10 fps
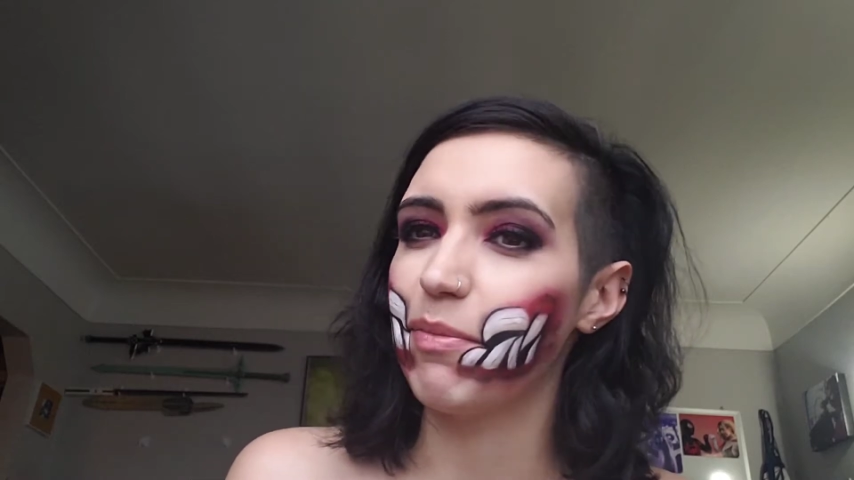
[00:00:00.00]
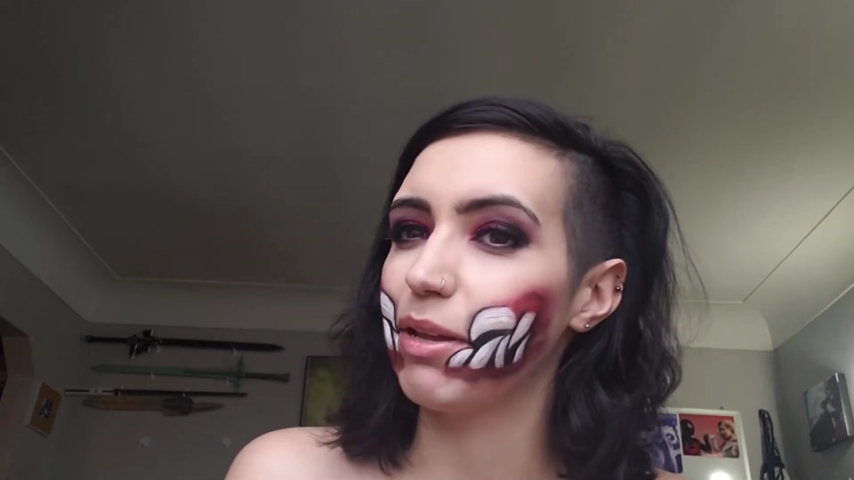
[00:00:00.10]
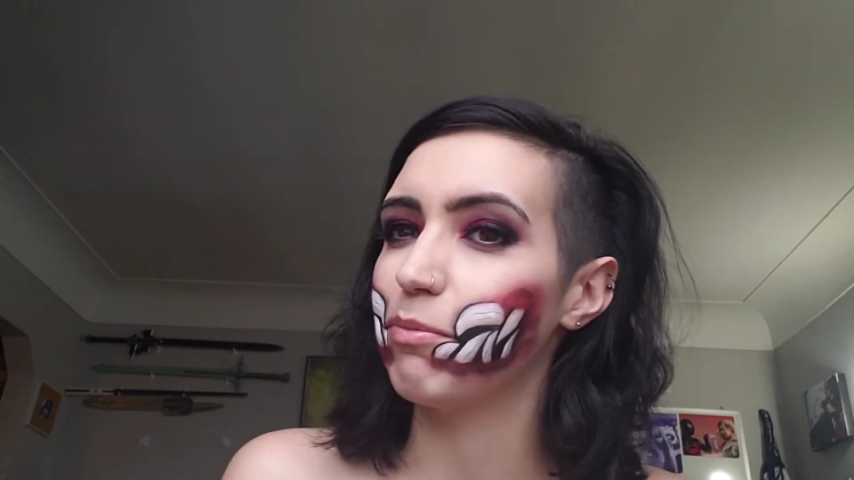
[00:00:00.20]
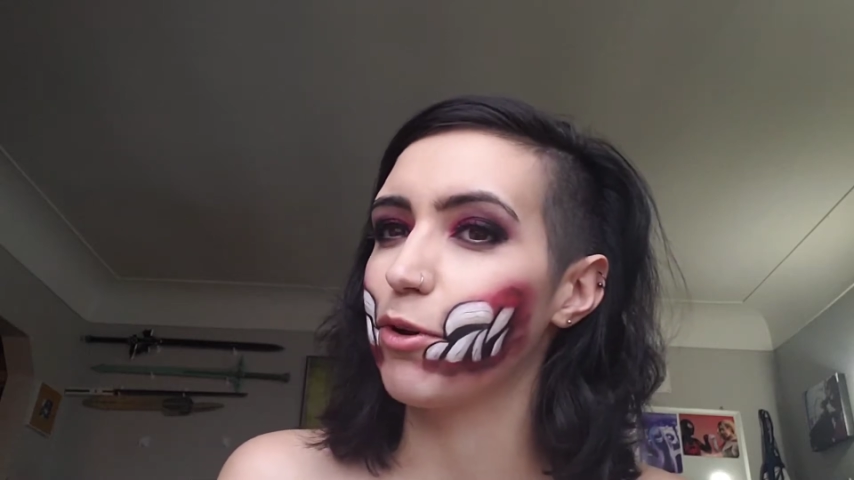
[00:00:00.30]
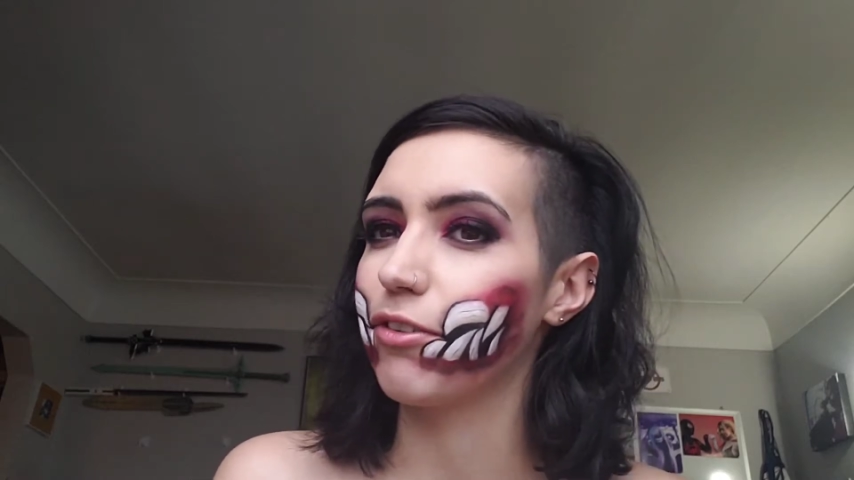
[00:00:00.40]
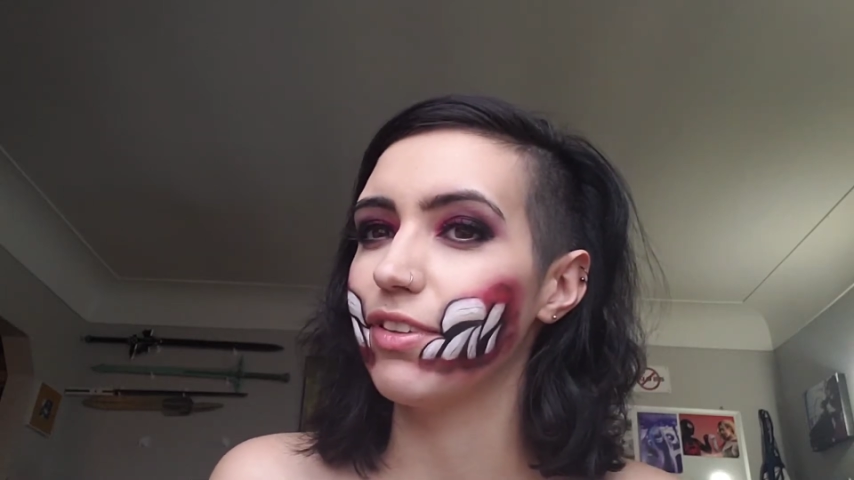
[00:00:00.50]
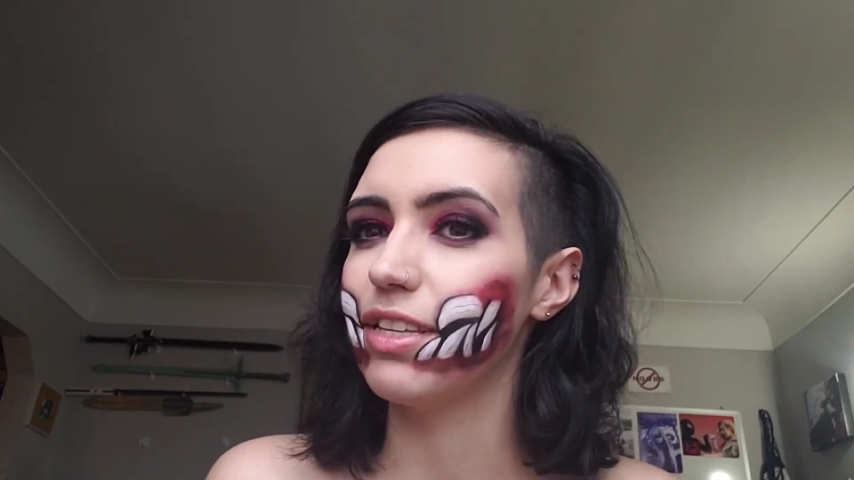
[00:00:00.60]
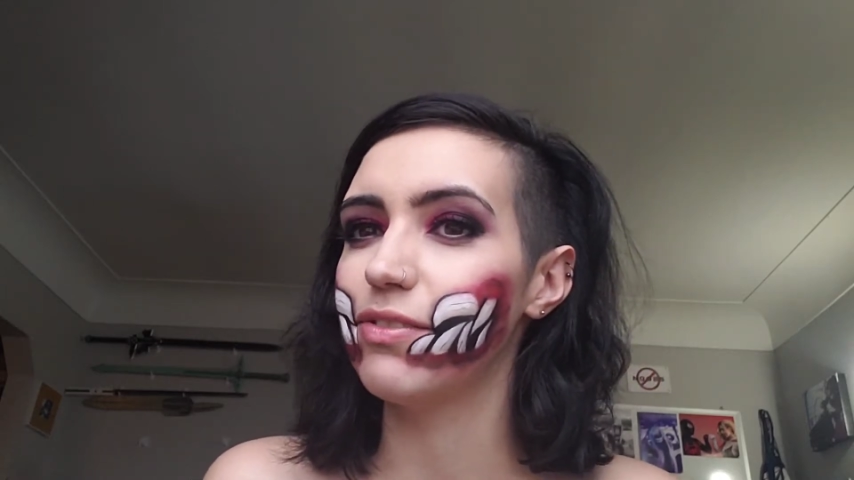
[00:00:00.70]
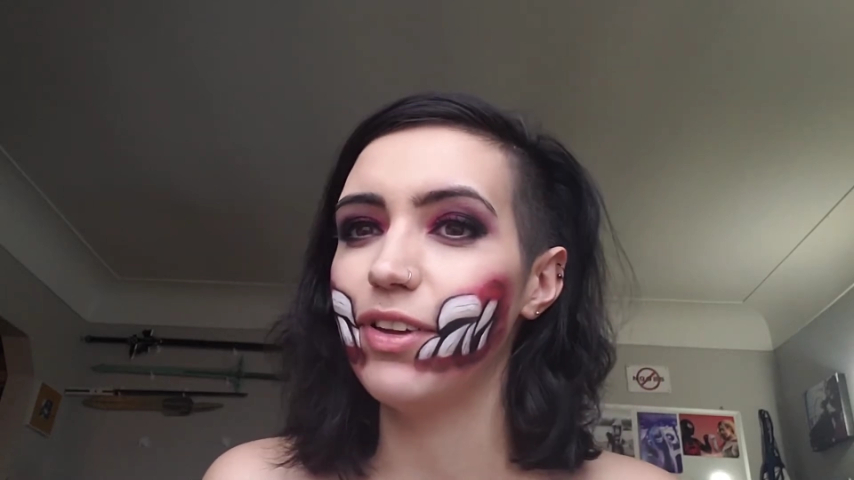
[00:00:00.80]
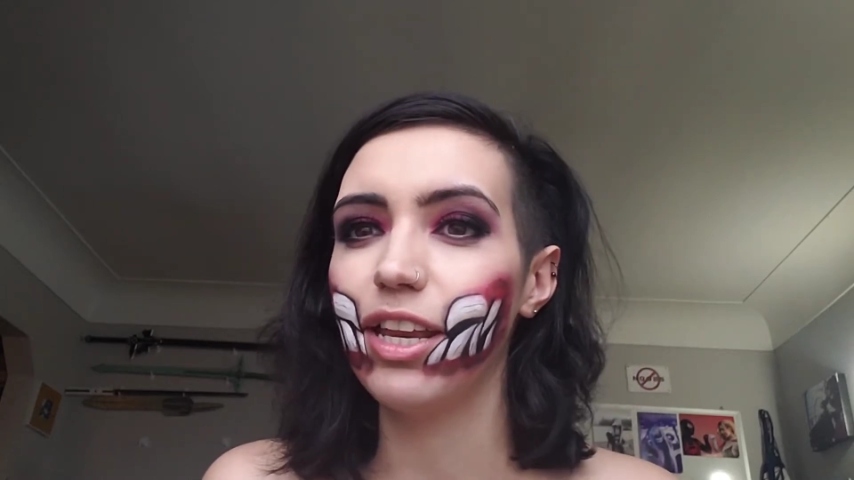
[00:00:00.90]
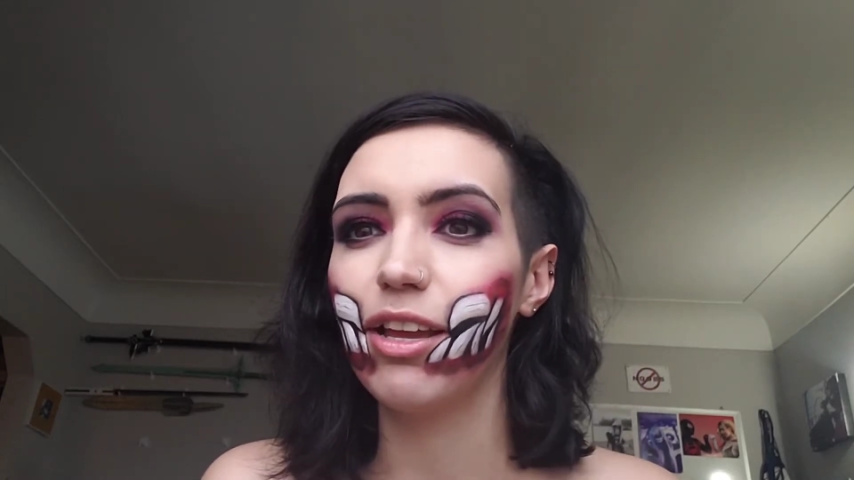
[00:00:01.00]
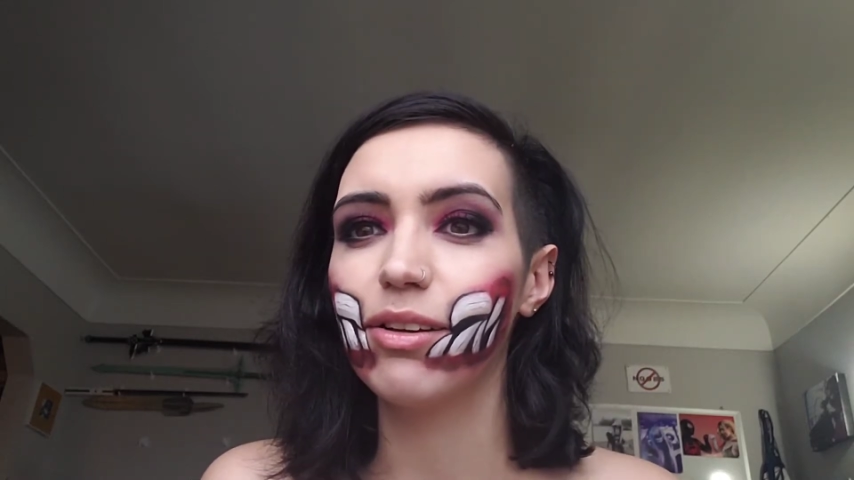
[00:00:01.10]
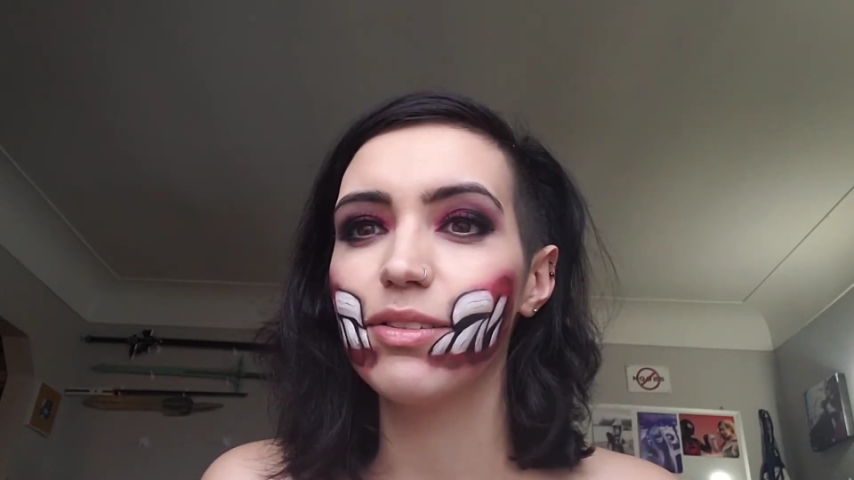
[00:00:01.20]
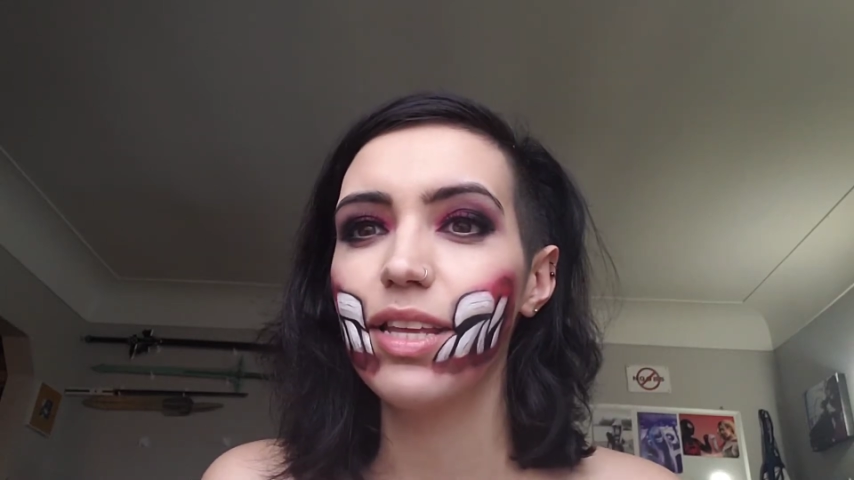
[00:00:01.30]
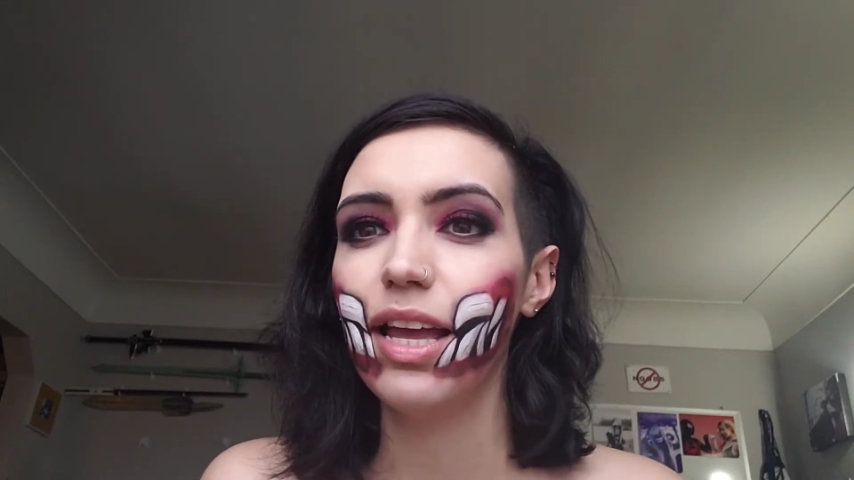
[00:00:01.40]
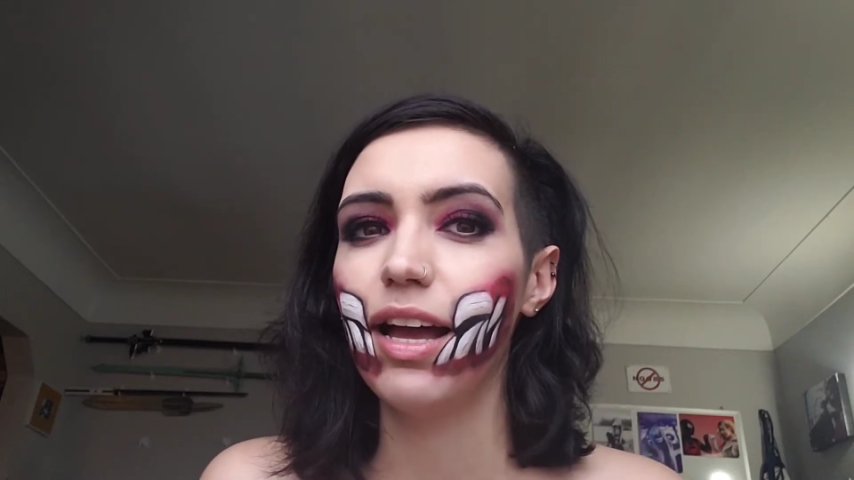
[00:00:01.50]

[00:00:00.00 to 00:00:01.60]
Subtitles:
made more of these videos.